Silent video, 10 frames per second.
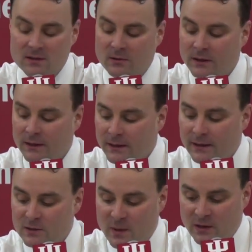So
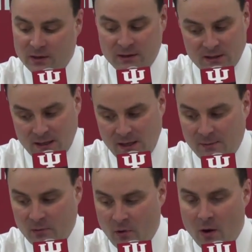it's been good to see
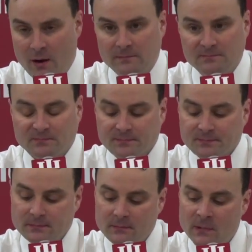him grow up.
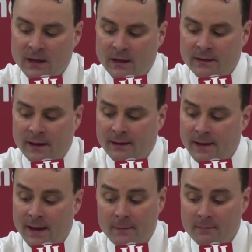And,
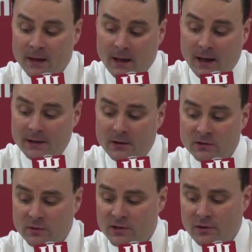yeah, I know
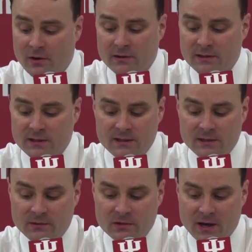as we started the
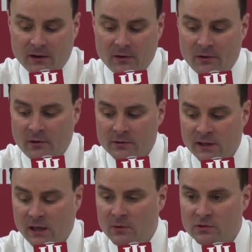season, we try to learn our
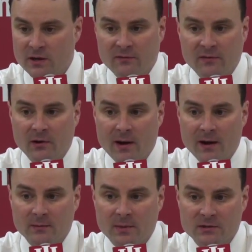team. You try to figure
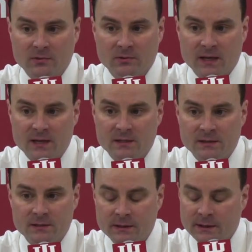out the best
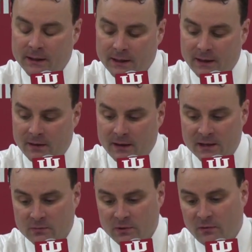rotations. And I think
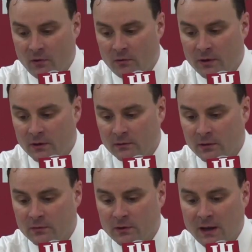as we've grown here
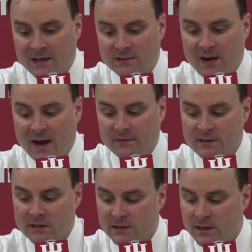over the last 5 to
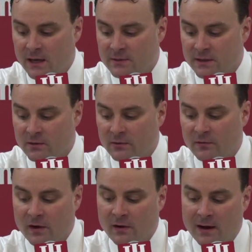6 games, I think we
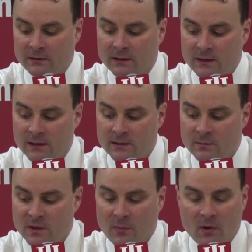figured out that he needs to
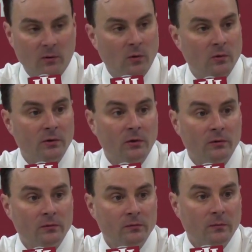be a part of what we're doing.